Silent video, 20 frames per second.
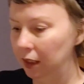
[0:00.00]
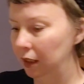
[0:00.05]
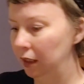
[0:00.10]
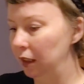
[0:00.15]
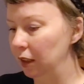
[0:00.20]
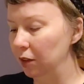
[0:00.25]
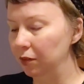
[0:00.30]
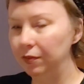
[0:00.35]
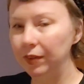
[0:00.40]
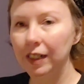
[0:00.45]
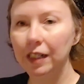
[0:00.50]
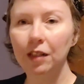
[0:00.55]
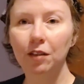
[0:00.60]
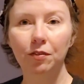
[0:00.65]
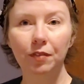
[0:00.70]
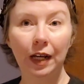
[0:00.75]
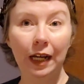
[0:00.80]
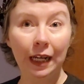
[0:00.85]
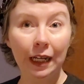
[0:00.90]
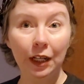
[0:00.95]
In a fit
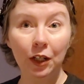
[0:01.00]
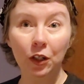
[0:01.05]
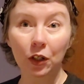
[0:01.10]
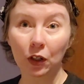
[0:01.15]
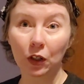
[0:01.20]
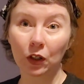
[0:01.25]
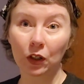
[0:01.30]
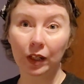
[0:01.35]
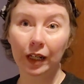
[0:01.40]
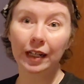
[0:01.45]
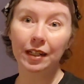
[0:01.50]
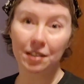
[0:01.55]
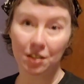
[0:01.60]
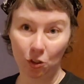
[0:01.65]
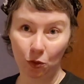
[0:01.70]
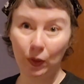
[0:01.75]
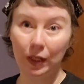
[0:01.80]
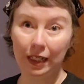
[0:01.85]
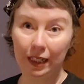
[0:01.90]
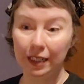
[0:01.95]
of anger and
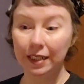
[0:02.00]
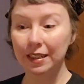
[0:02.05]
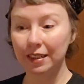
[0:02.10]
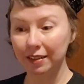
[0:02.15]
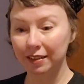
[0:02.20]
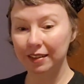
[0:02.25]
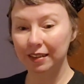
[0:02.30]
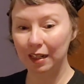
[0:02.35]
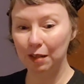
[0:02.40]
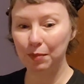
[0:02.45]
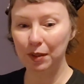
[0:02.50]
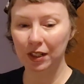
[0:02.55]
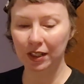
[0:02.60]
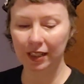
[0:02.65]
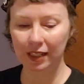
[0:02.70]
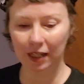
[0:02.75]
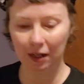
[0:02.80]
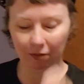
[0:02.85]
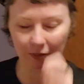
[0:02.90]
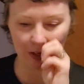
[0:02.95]
sweat, I bought
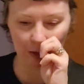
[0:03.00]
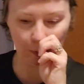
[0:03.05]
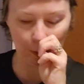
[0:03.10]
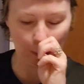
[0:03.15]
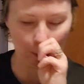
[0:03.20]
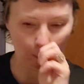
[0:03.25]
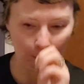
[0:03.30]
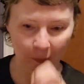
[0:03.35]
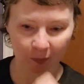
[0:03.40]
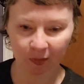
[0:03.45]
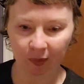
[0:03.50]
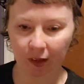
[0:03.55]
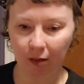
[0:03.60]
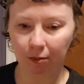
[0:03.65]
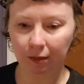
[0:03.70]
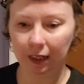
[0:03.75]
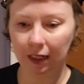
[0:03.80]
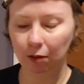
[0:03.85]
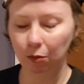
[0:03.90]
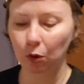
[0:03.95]
that fabric. I'm
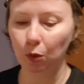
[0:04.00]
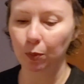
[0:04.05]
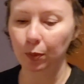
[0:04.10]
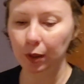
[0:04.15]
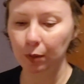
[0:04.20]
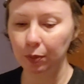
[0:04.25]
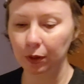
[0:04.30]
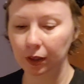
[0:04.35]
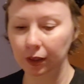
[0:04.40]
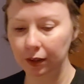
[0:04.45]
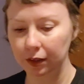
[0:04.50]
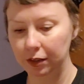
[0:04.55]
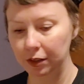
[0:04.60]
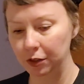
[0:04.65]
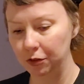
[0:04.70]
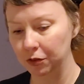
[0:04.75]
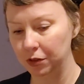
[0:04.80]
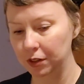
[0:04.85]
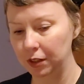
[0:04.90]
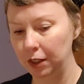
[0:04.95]
glad I'm going to be putting it to
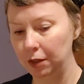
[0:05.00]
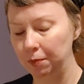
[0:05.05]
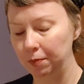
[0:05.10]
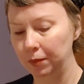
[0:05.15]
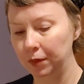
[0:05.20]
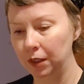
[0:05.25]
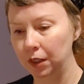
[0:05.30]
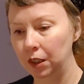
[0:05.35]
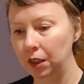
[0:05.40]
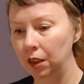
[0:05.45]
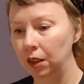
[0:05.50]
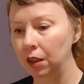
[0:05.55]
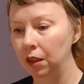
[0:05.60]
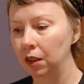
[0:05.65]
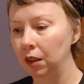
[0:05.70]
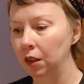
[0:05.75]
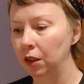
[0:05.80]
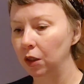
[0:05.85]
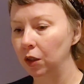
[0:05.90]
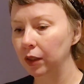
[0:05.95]
use now.
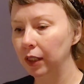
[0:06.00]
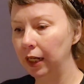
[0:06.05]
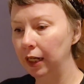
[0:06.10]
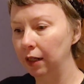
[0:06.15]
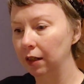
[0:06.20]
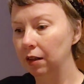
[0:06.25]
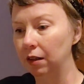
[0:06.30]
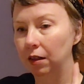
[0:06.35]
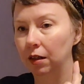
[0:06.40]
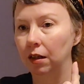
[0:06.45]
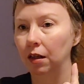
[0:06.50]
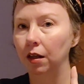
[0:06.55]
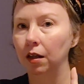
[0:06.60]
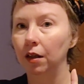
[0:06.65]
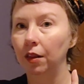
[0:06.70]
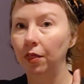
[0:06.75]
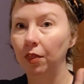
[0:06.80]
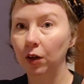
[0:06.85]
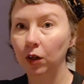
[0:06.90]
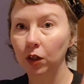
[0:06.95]
Okay,
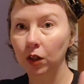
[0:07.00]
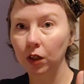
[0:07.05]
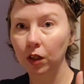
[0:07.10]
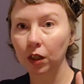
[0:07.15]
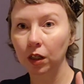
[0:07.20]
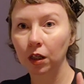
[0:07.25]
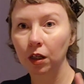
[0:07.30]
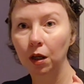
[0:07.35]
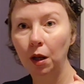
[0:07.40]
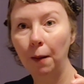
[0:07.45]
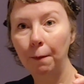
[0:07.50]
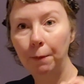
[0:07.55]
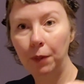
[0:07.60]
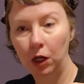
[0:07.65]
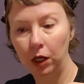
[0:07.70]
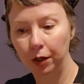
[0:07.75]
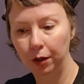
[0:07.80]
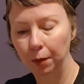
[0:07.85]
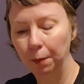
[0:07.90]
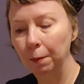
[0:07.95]
third
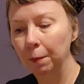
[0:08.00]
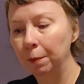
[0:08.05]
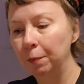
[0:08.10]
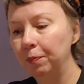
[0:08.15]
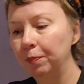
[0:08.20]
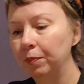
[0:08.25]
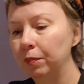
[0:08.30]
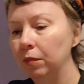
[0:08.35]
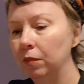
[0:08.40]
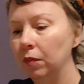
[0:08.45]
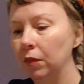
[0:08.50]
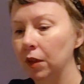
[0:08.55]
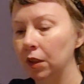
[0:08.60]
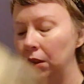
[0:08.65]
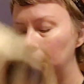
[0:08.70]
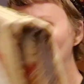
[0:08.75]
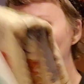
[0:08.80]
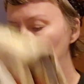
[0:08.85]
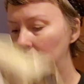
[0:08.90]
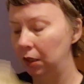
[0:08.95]
bottom.
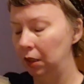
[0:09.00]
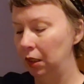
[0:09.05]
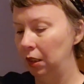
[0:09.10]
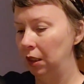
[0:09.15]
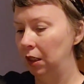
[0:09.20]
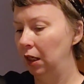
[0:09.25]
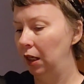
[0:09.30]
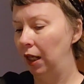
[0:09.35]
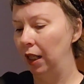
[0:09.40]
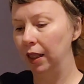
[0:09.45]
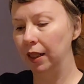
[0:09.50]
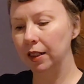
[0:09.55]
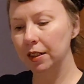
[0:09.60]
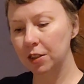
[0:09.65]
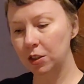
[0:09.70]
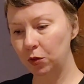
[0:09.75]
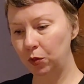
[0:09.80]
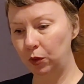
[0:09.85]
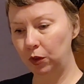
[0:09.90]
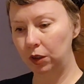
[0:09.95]
And
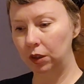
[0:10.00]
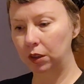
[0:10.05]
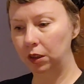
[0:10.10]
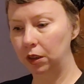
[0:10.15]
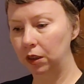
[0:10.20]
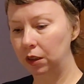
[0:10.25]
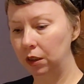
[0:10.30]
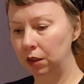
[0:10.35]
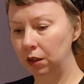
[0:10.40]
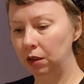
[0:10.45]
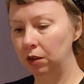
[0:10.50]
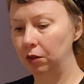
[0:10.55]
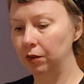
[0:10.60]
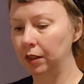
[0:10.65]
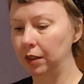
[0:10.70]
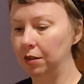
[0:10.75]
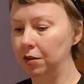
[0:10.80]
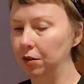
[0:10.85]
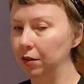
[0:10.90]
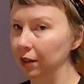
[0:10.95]
this one,
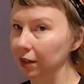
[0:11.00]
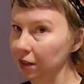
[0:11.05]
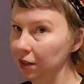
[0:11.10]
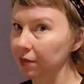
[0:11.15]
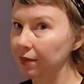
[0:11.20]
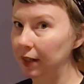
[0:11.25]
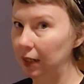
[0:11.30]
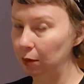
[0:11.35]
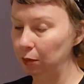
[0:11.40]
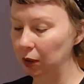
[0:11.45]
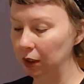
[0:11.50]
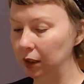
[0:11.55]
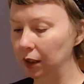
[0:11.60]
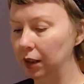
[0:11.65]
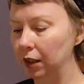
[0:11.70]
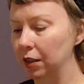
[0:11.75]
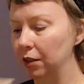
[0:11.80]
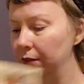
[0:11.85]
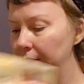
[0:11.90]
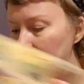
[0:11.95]
okay, so this
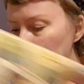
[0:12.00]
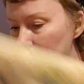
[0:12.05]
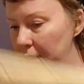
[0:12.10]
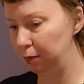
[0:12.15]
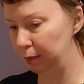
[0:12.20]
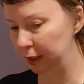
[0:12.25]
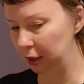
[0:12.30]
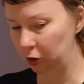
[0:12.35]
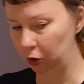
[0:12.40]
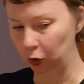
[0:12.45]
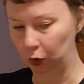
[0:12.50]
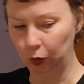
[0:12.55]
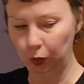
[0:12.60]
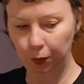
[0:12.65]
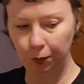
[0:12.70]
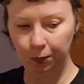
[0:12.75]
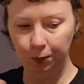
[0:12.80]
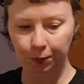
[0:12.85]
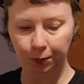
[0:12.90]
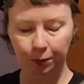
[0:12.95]
fabric is very special.